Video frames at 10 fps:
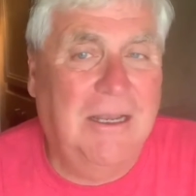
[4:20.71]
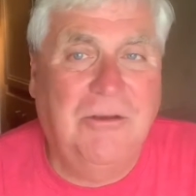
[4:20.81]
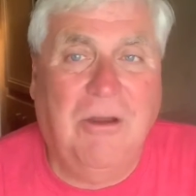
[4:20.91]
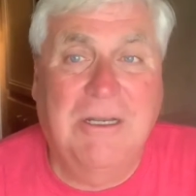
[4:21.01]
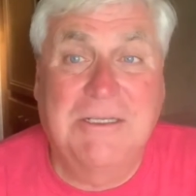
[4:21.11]
I
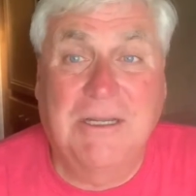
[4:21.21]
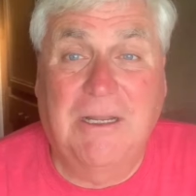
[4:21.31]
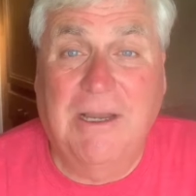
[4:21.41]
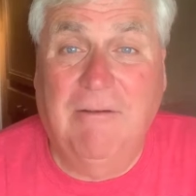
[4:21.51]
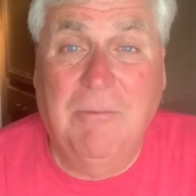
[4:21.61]
tried to
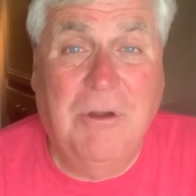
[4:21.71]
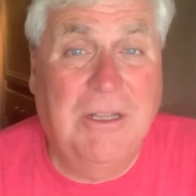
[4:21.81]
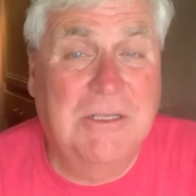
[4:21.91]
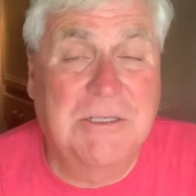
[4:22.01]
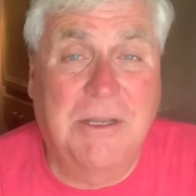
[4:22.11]
sell
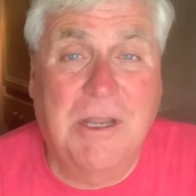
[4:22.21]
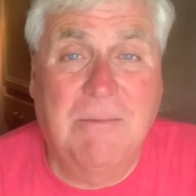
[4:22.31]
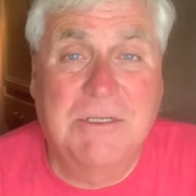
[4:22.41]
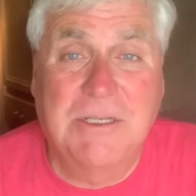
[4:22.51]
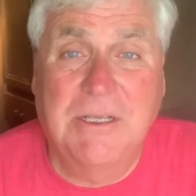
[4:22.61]
everybody. This is the
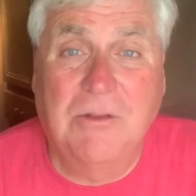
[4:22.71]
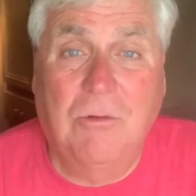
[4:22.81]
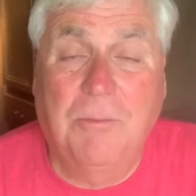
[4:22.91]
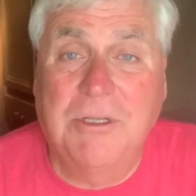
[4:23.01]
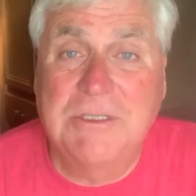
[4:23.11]
dumbest thing in the
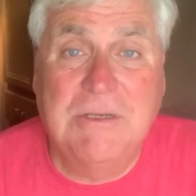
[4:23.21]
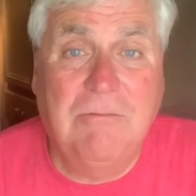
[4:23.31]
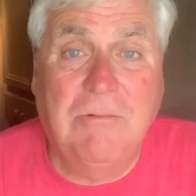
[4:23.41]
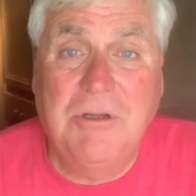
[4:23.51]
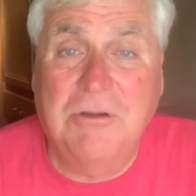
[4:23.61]
world. But see,
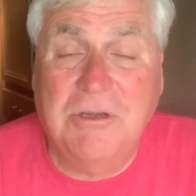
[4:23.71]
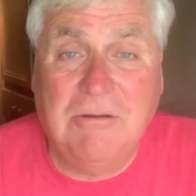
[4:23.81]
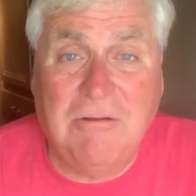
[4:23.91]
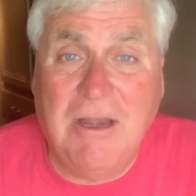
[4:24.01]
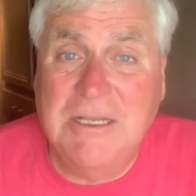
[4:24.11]
when you're
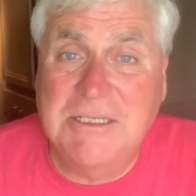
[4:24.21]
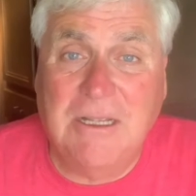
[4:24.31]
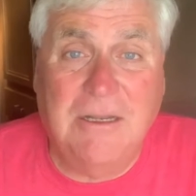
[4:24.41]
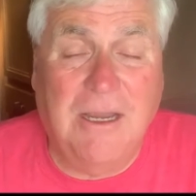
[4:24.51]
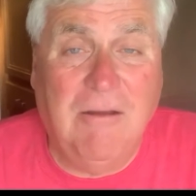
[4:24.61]
trying to
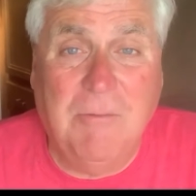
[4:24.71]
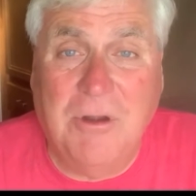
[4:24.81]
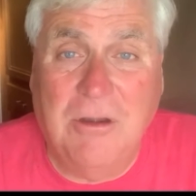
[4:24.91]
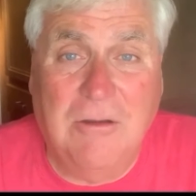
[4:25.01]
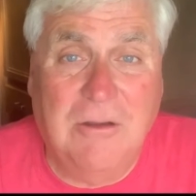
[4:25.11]
sell to
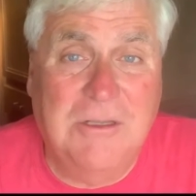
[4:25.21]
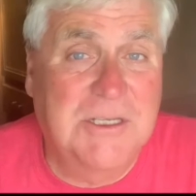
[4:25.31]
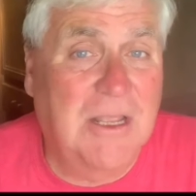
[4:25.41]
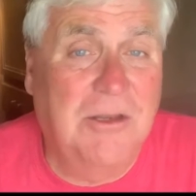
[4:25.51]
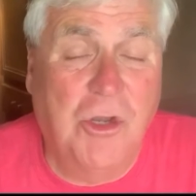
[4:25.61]
everybody, you're
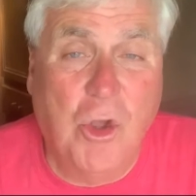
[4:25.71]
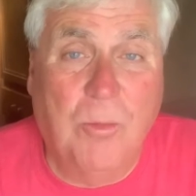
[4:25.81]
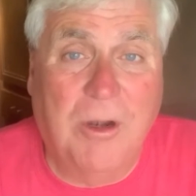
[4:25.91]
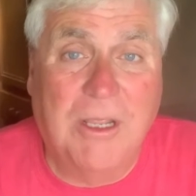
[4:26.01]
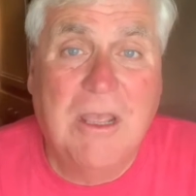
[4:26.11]
selling to
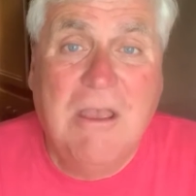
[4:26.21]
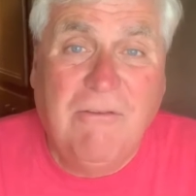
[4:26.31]
nobody.